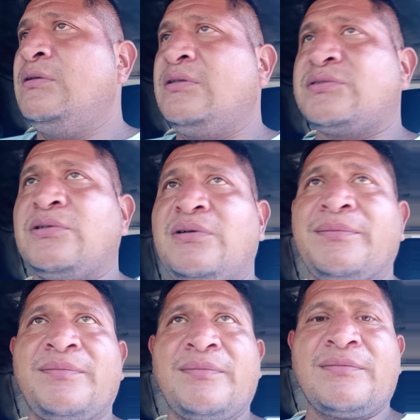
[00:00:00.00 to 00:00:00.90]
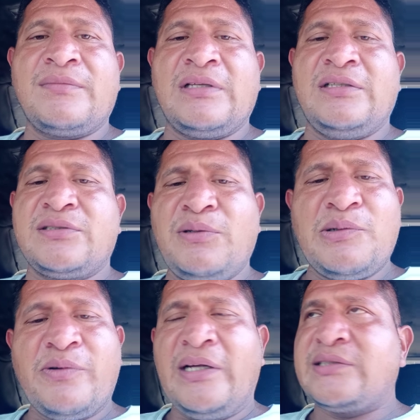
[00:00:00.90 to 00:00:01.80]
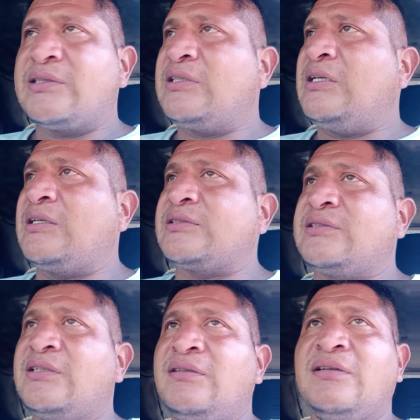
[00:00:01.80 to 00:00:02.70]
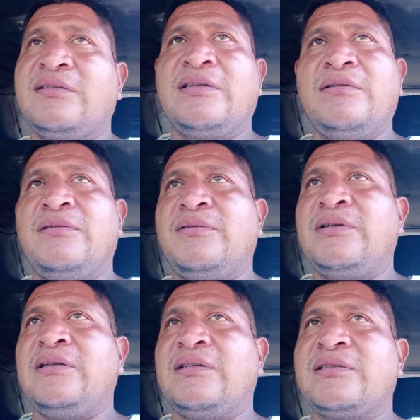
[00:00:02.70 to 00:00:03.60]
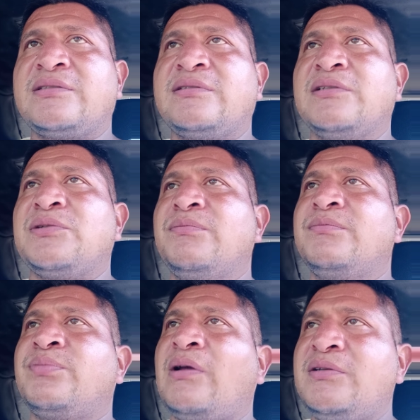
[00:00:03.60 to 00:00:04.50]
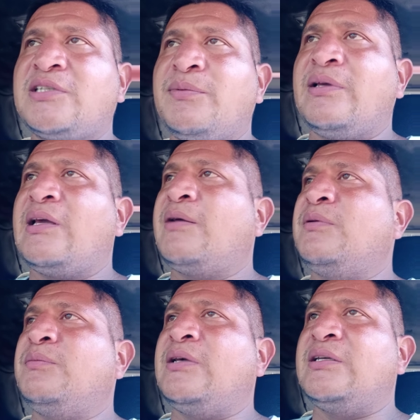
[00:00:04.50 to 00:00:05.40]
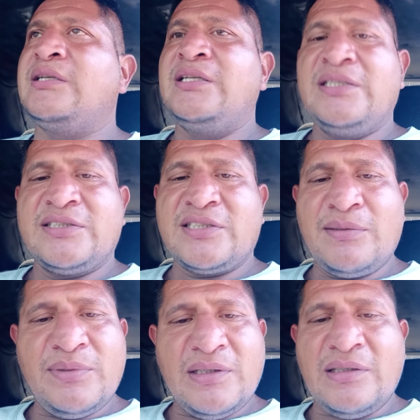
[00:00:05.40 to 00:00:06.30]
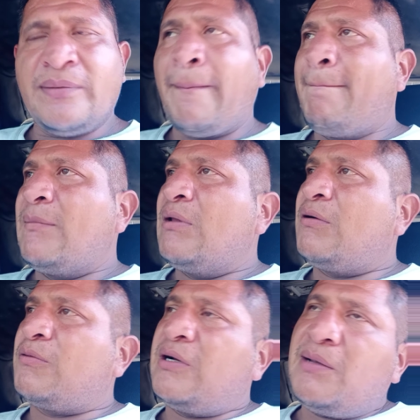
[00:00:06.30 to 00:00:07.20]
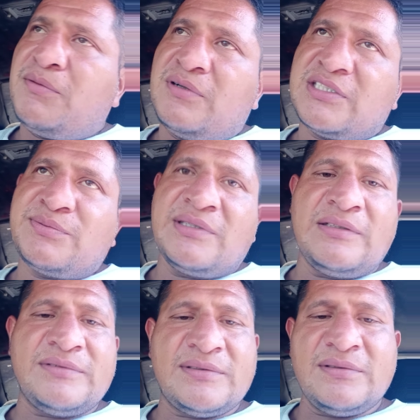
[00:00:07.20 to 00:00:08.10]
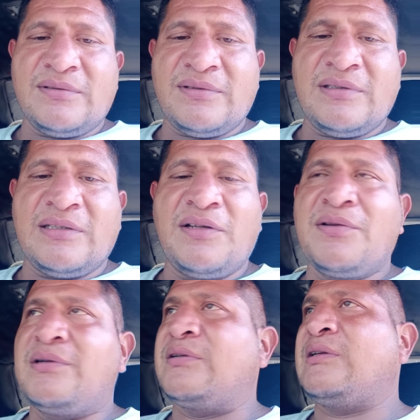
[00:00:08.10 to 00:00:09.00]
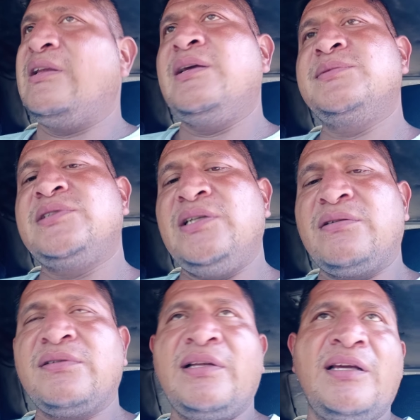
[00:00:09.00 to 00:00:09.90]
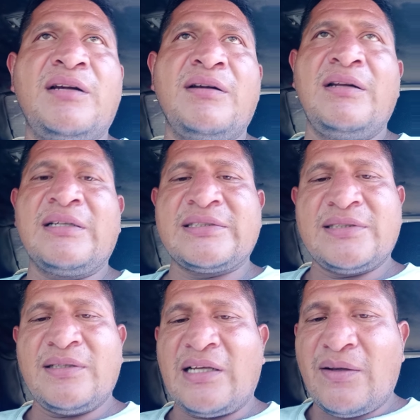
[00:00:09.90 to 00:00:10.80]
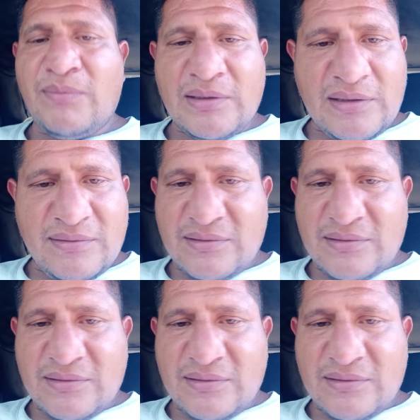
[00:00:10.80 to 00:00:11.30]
So he's the only one who has it, and like I said, and that's the problem that I've been having, that somebody or whatever is making another claims here and there, and like I said, they have my